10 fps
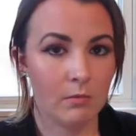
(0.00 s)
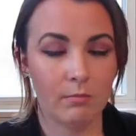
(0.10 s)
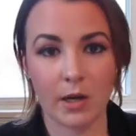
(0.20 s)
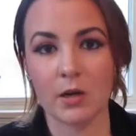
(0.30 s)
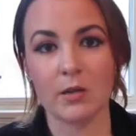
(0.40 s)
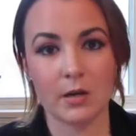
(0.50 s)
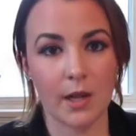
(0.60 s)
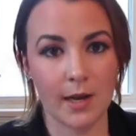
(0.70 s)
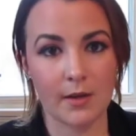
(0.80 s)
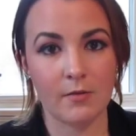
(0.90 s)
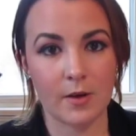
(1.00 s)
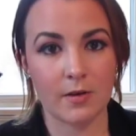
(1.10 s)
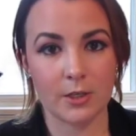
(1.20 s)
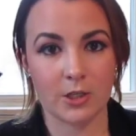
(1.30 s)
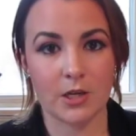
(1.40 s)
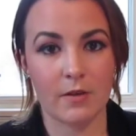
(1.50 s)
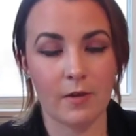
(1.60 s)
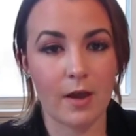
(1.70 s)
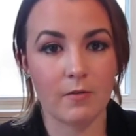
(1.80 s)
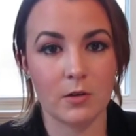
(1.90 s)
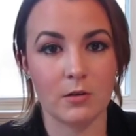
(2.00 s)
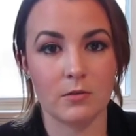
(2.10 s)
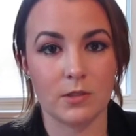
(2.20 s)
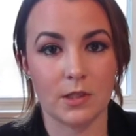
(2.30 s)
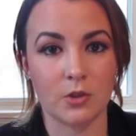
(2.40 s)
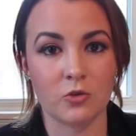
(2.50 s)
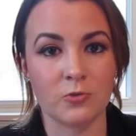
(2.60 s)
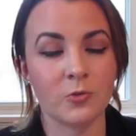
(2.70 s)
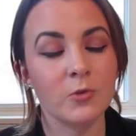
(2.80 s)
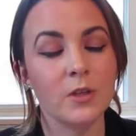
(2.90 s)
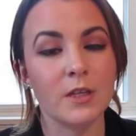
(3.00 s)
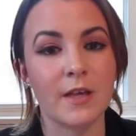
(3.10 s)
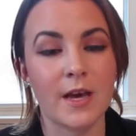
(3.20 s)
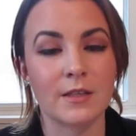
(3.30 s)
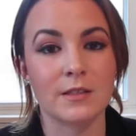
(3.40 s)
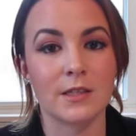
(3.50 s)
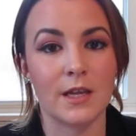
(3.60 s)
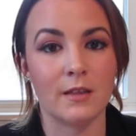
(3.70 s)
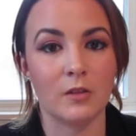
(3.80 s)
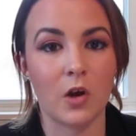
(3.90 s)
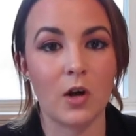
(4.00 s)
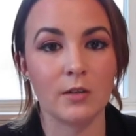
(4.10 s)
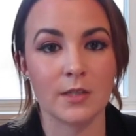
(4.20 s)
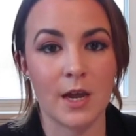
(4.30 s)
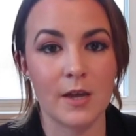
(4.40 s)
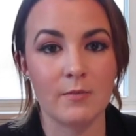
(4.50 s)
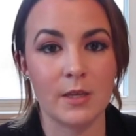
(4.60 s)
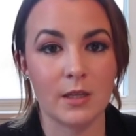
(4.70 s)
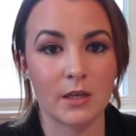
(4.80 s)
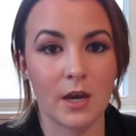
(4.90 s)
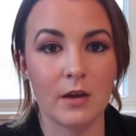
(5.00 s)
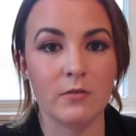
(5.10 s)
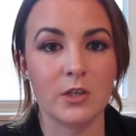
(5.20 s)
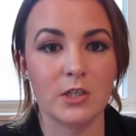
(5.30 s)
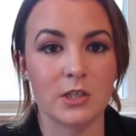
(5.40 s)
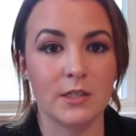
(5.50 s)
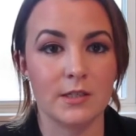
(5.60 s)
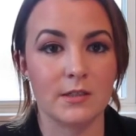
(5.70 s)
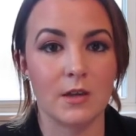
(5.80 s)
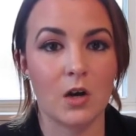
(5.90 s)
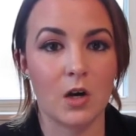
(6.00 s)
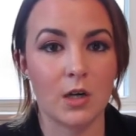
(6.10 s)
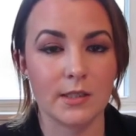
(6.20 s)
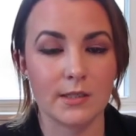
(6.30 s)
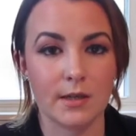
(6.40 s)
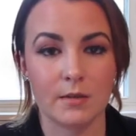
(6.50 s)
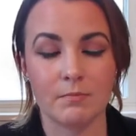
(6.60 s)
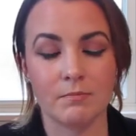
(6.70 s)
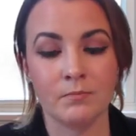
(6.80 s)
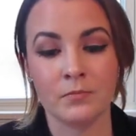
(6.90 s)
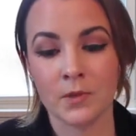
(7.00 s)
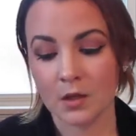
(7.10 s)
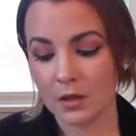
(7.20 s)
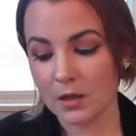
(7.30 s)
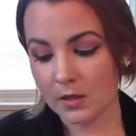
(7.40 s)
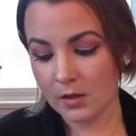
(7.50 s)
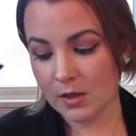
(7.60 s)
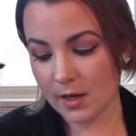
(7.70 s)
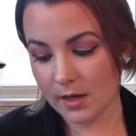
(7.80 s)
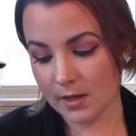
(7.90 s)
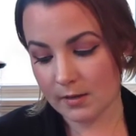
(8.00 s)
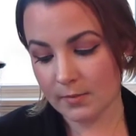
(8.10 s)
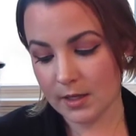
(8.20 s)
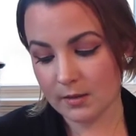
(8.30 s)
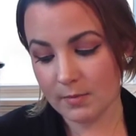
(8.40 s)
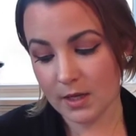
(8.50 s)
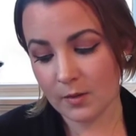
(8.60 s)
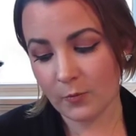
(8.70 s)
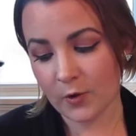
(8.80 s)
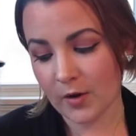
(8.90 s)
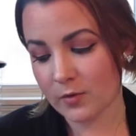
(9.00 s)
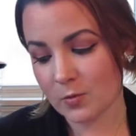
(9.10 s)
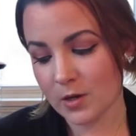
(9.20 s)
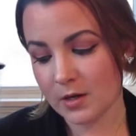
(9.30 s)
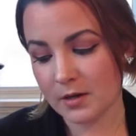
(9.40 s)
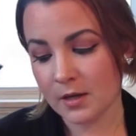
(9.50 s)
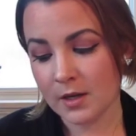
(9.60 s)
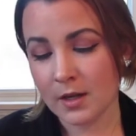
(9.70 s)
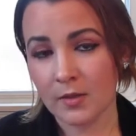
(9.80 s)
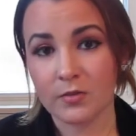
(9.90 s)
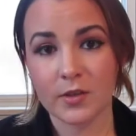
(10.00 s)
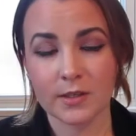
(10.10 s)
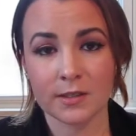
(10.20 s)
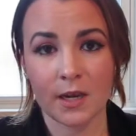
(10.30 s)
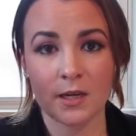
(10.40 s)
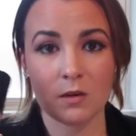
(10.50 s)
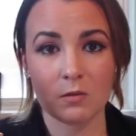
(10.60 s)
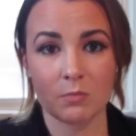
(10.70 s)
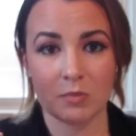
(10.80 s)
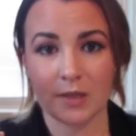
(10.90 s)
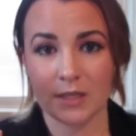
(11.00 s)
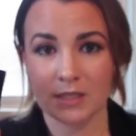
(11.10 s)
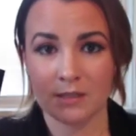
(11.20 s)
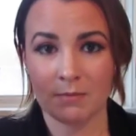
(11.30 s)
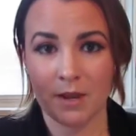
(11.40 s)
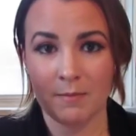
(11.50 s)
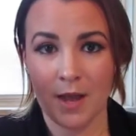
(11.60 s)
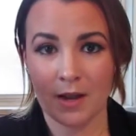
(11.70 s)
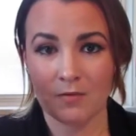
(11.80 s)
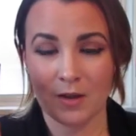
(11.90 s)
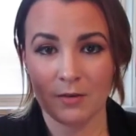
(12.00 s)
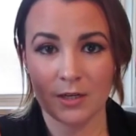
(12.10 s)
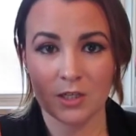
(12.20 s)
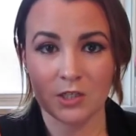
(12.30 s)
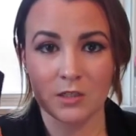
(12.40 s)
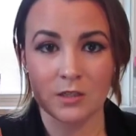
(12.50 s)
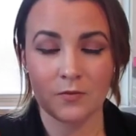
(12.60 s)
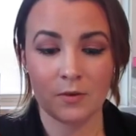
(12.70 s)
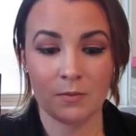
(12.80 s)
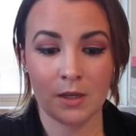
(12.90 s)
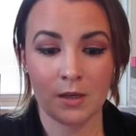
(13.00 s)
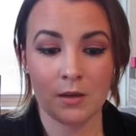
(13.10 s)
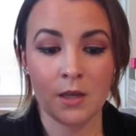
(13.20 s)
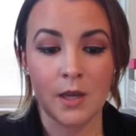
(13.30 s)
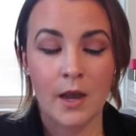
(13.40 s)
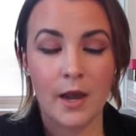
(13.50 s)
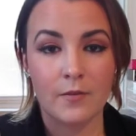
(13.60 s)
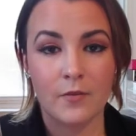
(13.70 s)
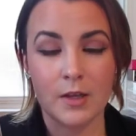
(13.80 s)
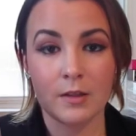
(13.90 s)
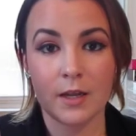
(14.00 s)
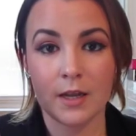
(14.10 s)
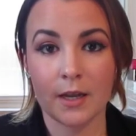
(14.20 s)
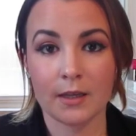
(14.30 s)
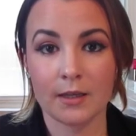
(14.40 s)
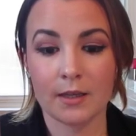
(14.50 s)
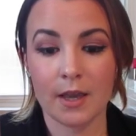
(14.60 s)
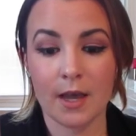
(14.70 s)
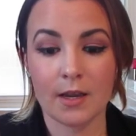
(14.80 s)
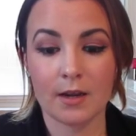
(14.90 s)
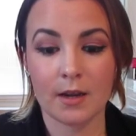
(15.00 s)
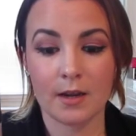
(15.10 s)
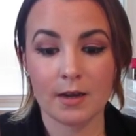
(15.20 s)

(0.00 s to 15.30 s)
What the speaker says: better than any foundation I've ever used. It truly lasts a long time and the coverage is awesome. And the Makeup Forever one, this kind of replaced my MAC foundations for me. I feel like I get